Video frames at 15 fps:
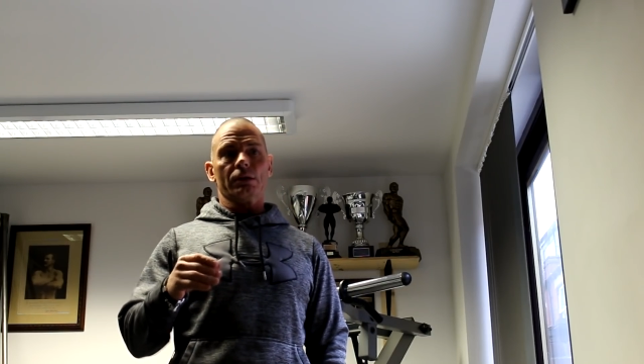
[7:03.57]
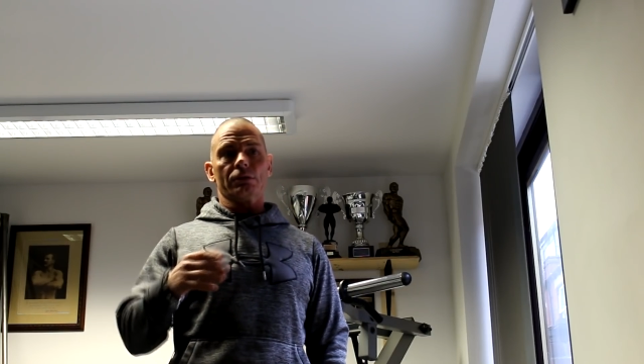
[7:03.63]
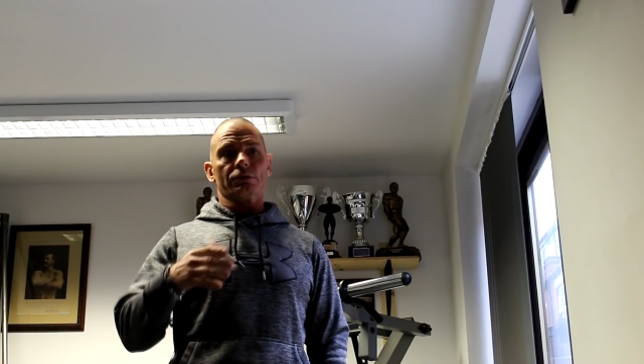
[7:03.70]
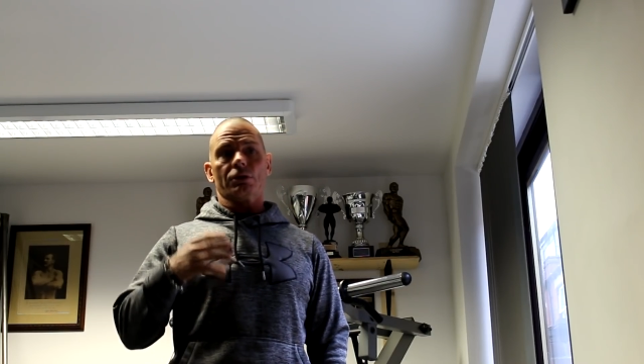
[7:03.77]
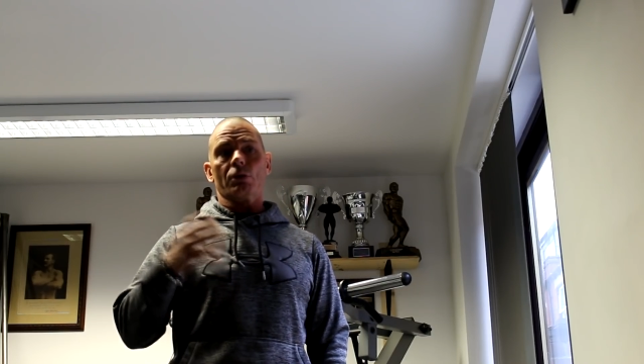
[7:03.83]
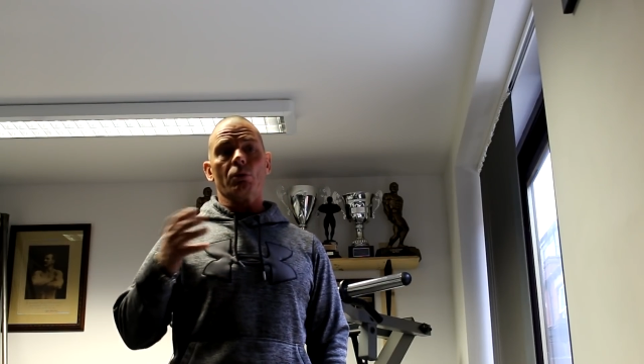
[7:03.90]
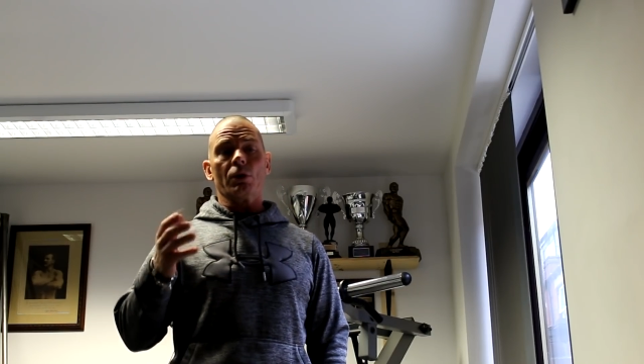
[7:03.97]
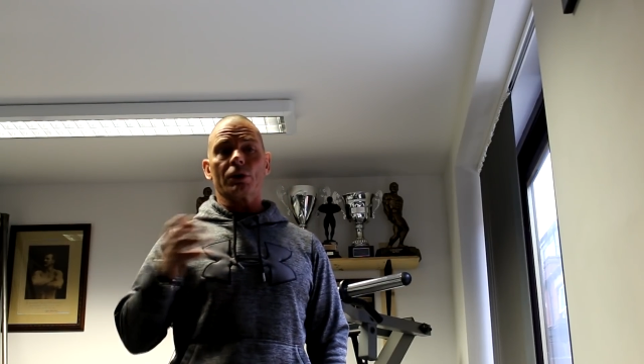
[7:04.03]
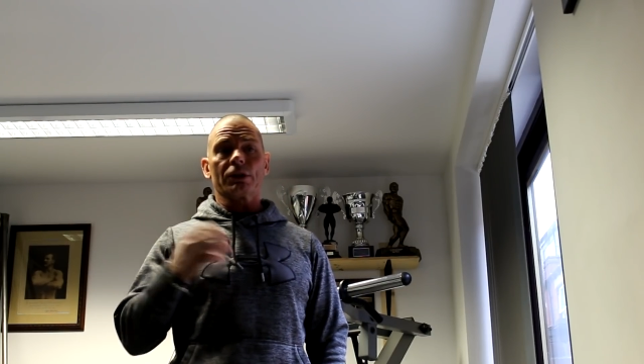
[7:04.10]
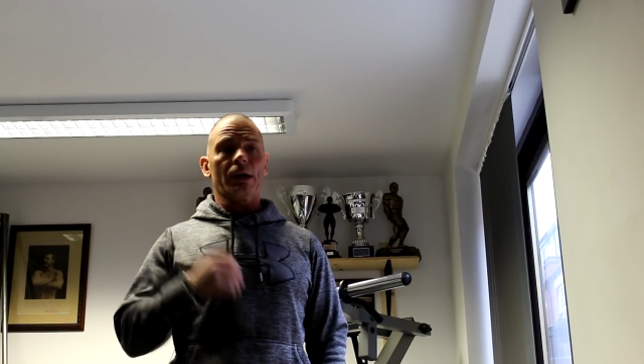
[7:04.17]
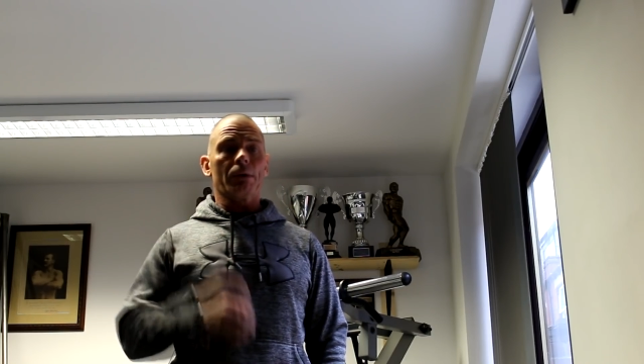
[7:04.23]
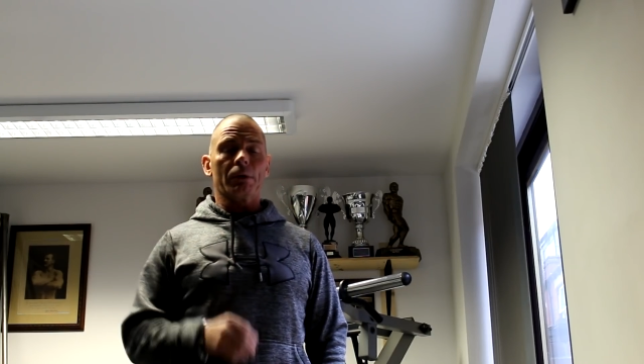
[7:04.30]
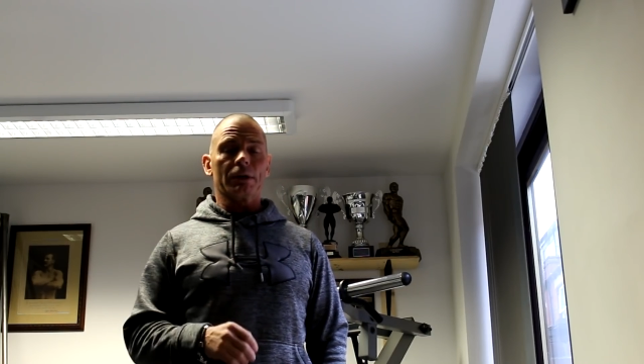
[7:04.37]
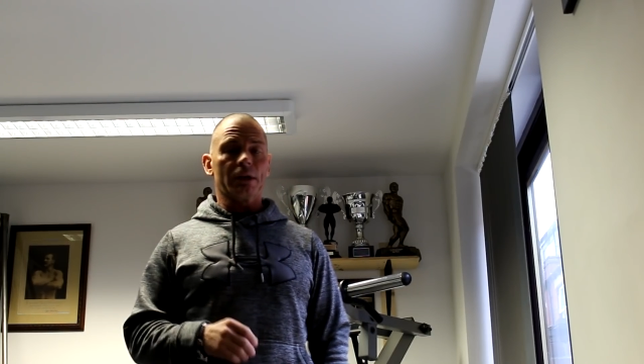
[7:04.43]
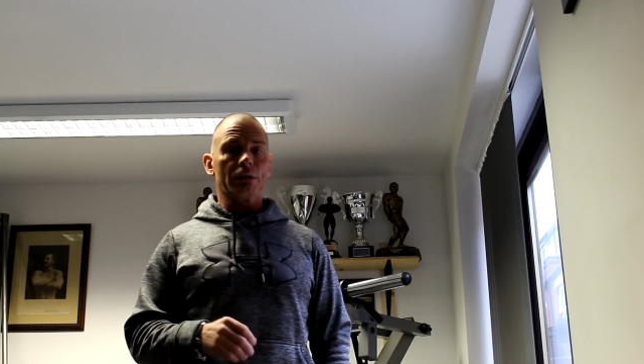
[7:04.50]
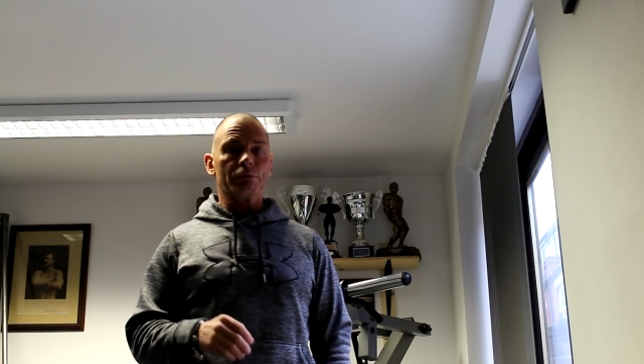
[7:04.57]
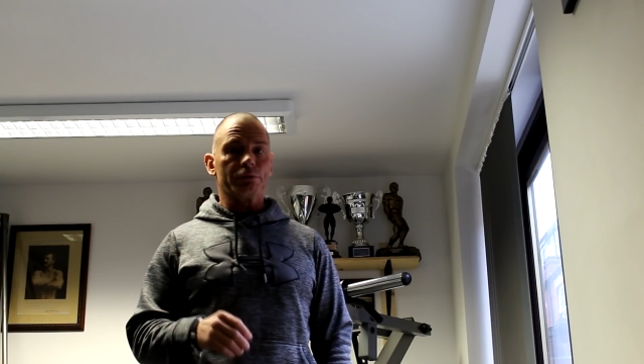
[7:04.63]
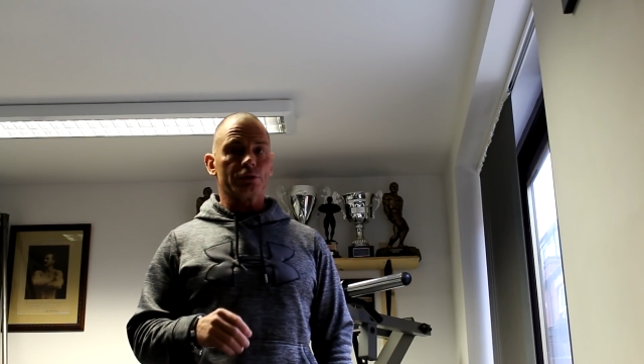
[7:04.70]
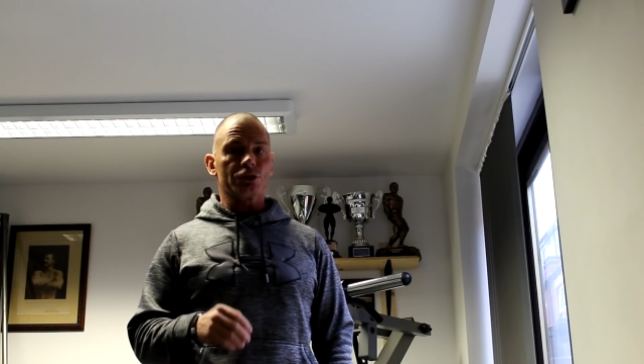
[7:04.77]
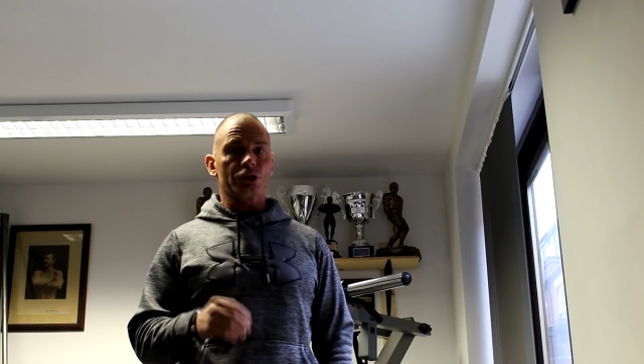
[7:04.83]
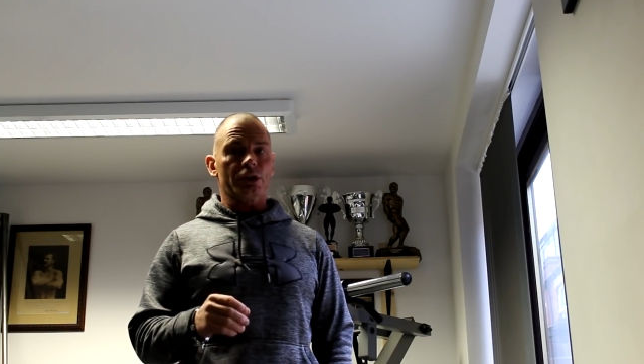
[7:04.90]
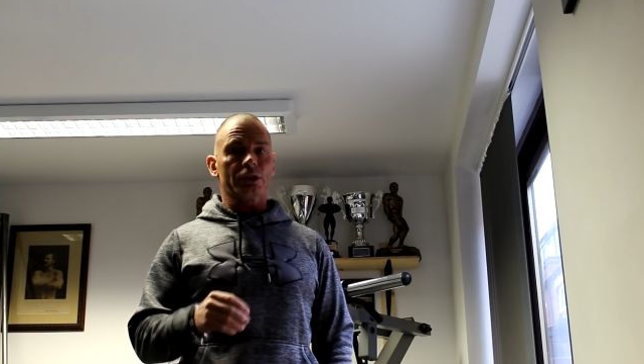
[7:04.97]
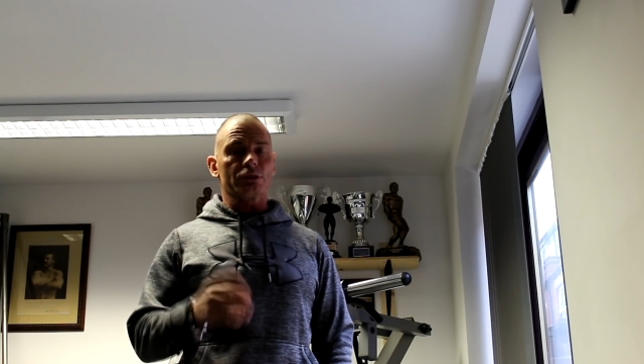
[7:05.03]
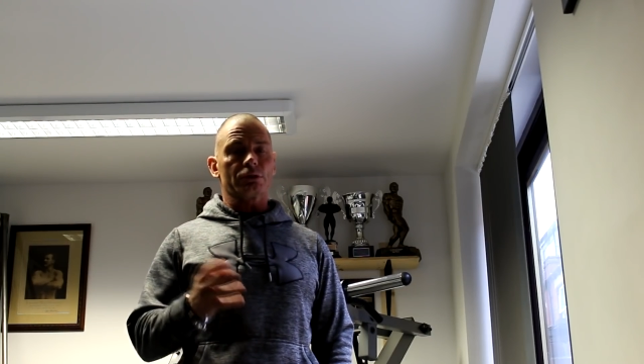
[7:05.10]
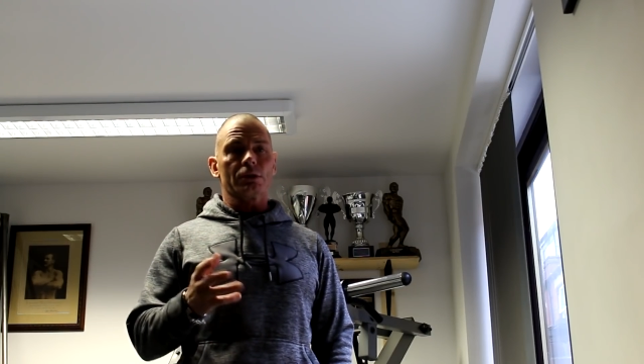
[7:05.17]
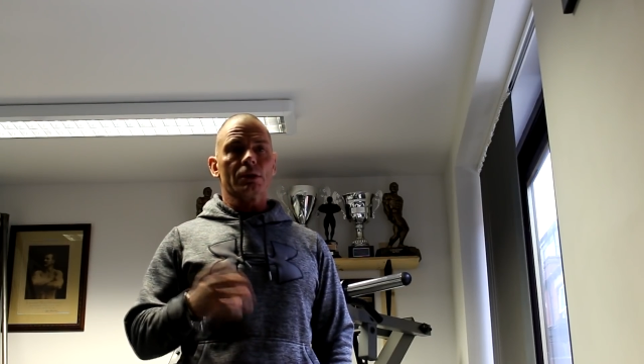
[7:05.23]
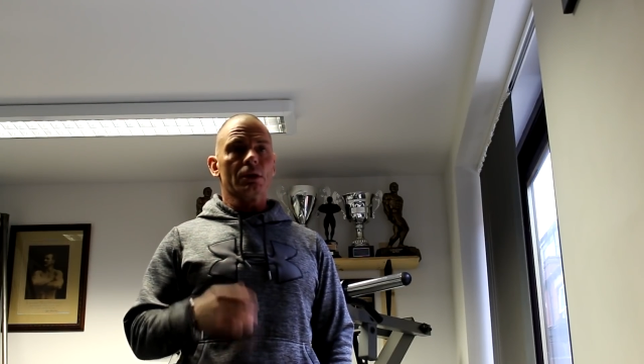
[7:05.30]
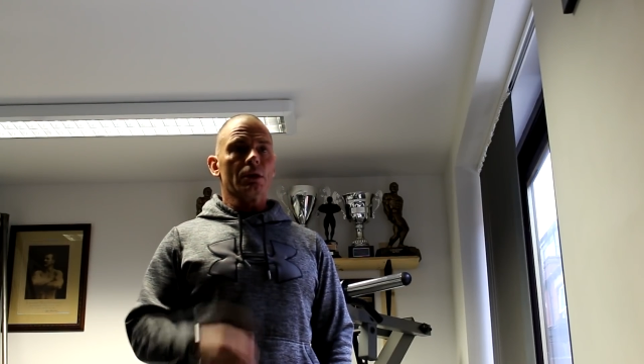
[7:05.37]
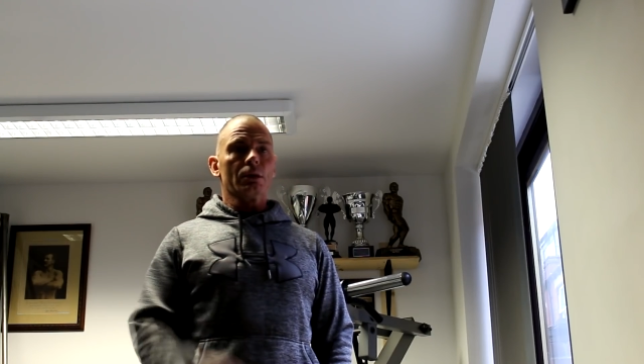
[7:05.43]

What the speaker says: say a workout again for chest,